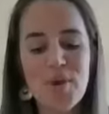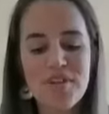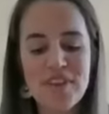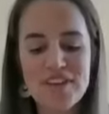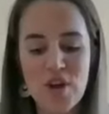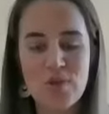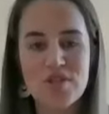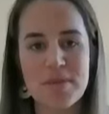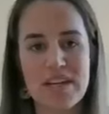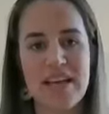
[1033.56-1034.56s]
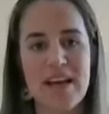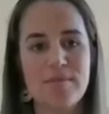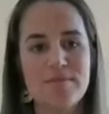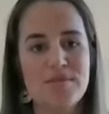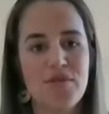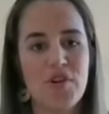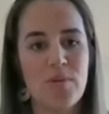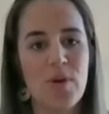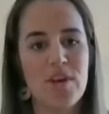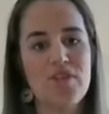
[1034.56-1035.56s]
motivation ultimately comes
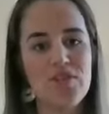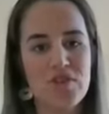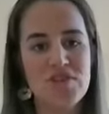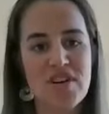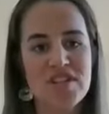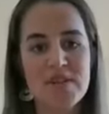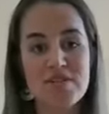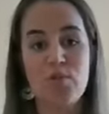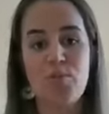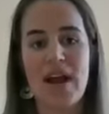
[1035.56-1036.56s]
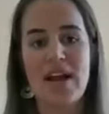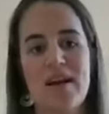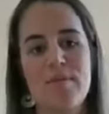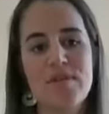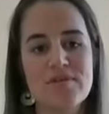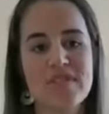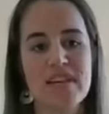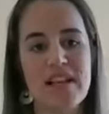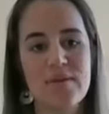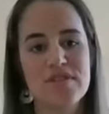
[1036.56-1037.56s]
from one of the neurotransmitters or brain chemicals
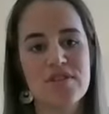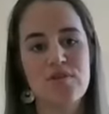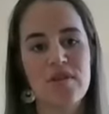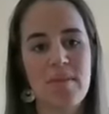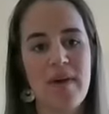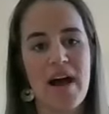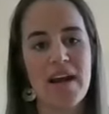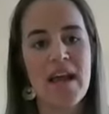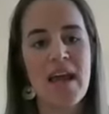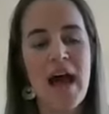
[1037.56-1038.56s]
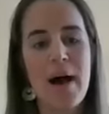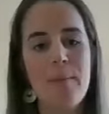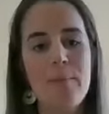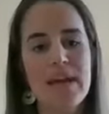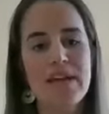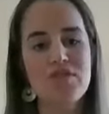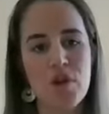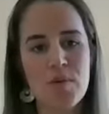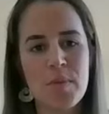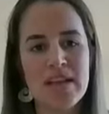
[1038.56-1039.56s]
that Claire was just talking about, um, being
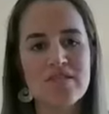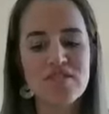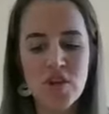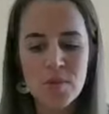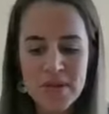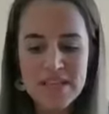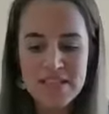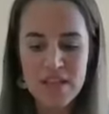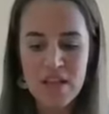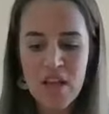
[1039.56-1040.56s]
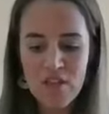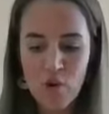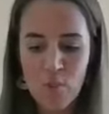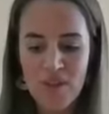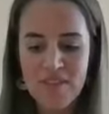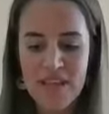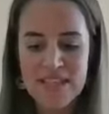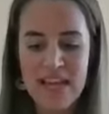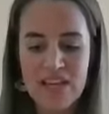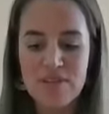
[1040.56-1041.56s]
dopamine. So dopamine's the the hormone
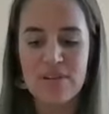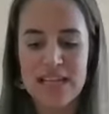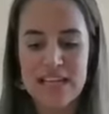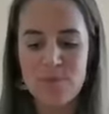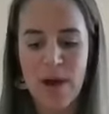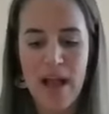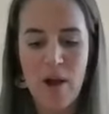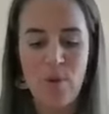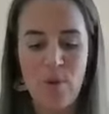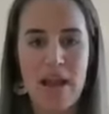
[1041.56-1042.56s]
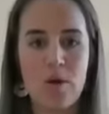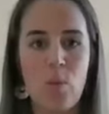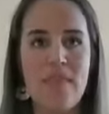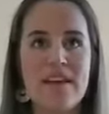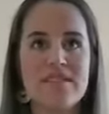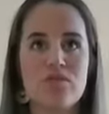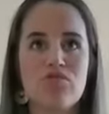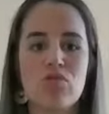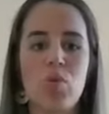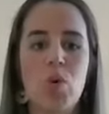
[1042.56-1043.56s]
that's actually released by our brain when there's a
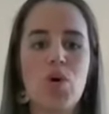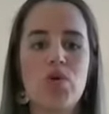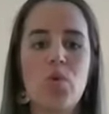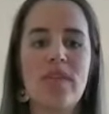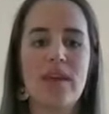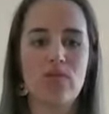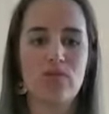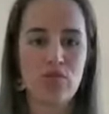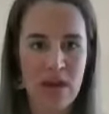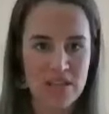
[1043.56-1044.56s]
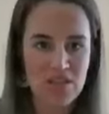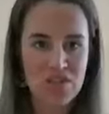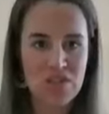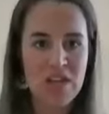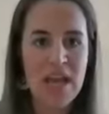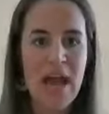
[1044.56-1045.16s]
reward within reach.